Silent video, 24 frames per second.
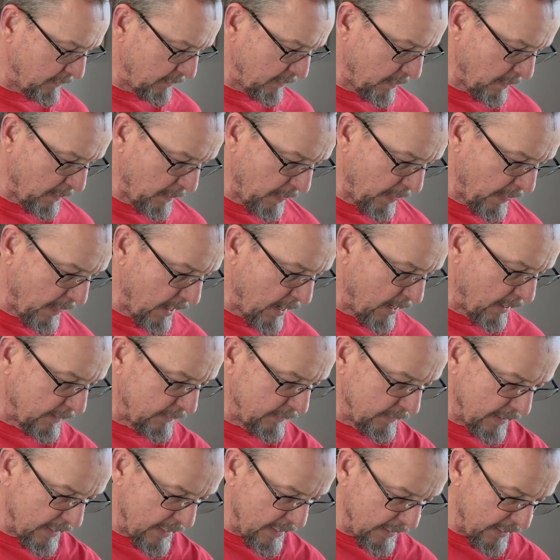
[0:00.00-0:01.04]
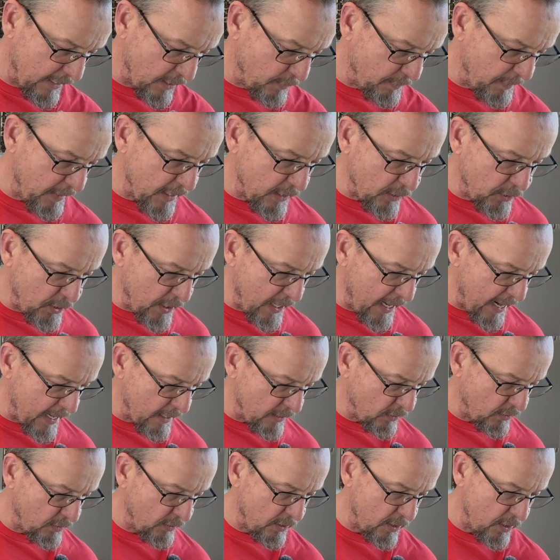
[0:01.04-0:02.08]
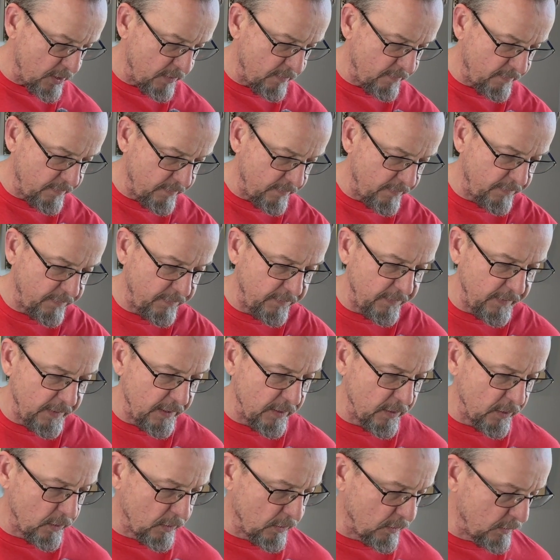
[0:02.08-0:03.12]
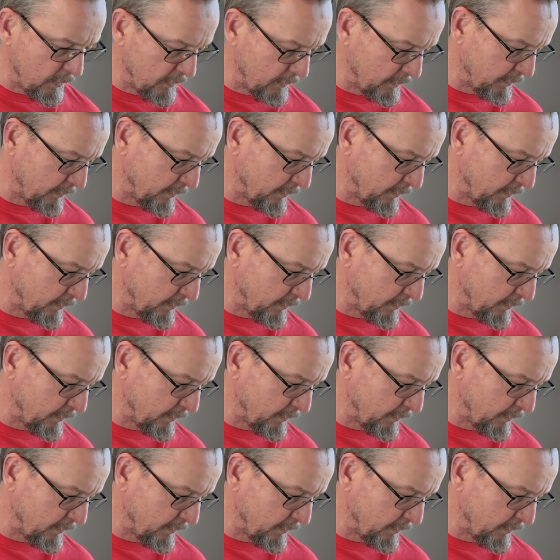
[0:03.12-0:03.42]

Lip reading: and it gives me a chance to feel